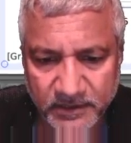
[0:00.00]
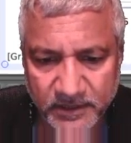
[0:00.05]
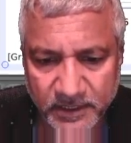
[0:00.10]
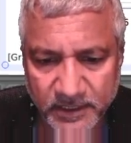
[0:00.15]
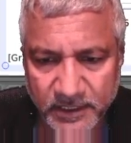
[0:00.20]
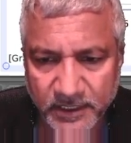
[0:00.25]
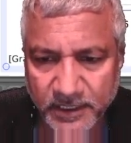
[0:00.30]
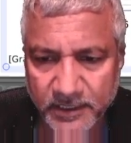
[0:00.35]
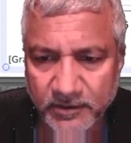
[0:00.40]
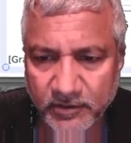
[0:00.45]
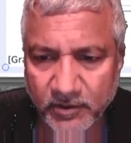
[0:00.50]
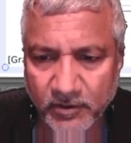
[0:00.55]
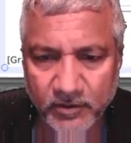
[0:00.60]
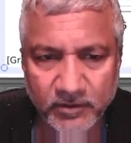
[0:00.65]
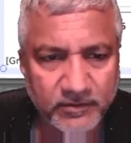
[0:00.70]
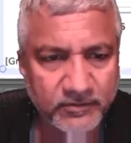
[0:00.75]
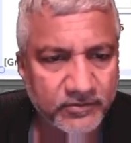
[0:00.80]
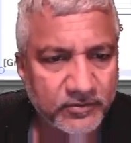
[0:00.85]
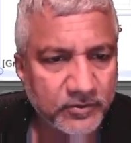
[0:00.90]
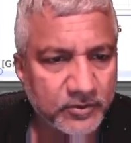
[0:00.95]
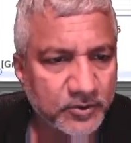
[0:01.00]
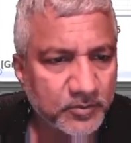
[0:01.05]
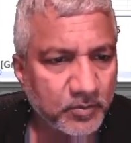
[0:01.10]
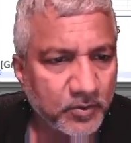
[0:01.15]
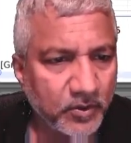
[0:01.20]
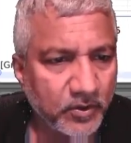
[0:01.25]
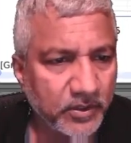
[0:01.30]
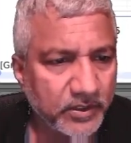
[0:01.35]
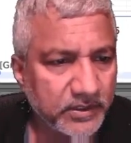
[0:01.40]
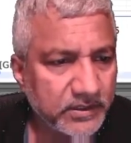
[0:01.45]
highlight all of those
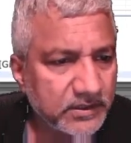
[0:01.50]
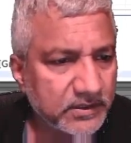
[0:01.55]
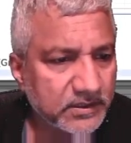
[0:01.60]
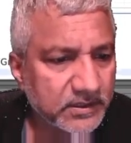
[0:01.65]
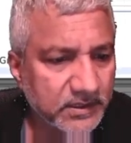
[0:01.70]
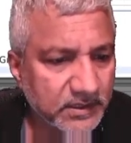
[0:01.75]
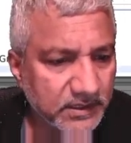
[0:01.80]
points.